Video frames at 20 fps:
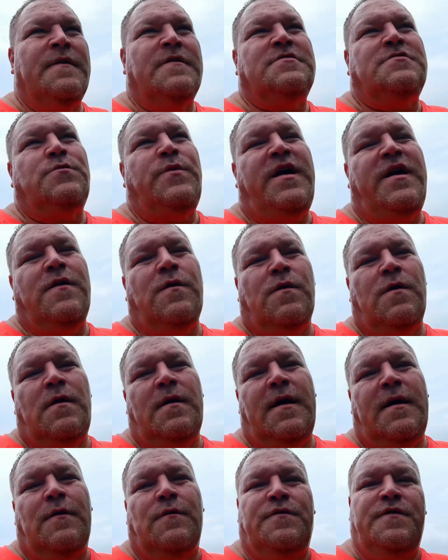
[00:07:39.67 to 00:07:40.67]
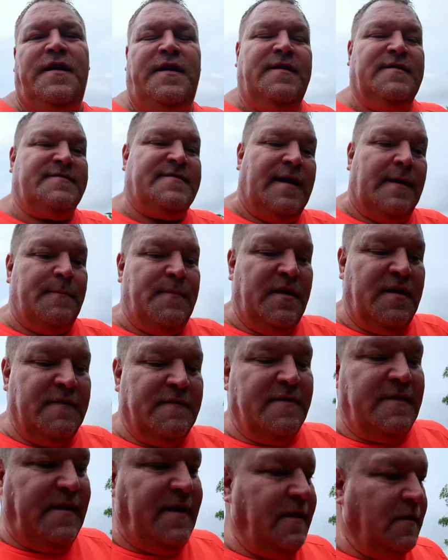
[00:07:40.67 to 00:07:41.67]
Sweet corn, I don't think it's that big
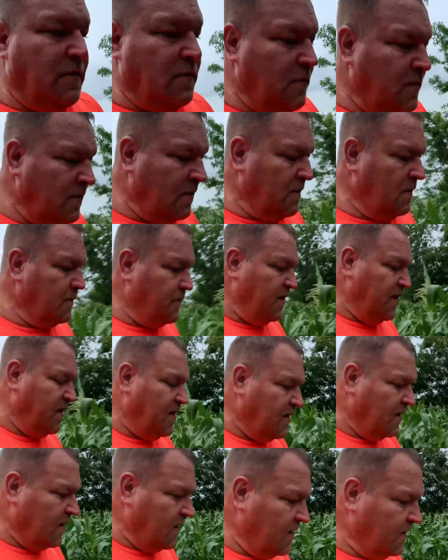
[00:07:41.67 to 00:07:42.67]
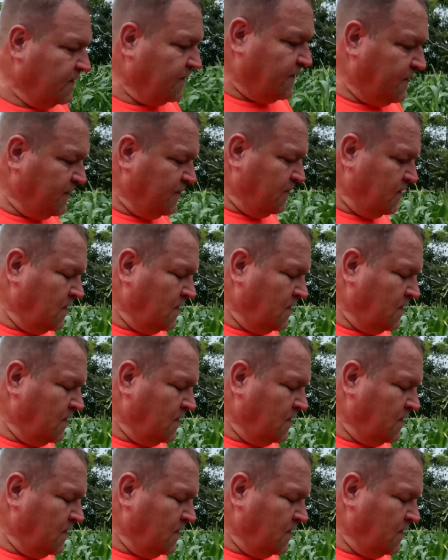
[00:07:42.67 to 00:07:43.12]
of a deal because